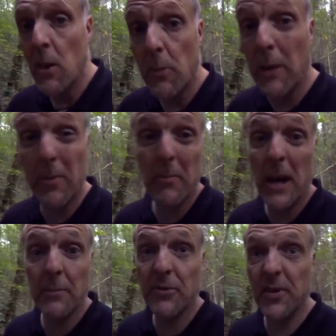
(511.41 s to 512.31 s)
paper
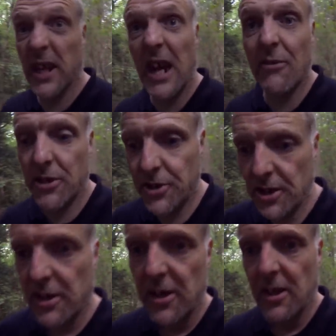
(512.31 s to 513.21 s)
maps from the garage.
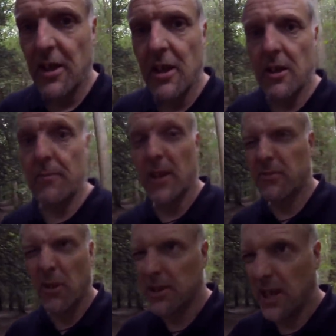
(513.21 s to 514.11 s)
That's
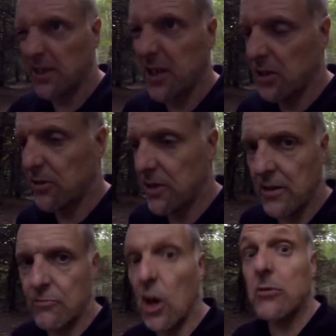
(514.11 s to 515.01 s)
what I tend to use.
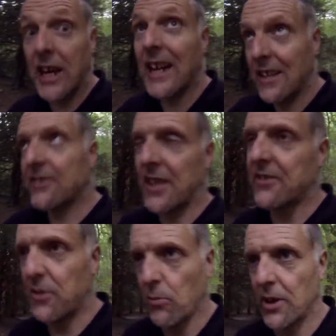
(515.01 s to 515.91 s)
Road Atlas,
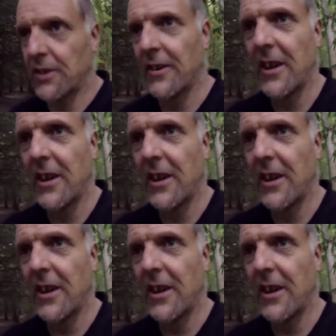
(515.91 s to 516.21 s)
that's the one.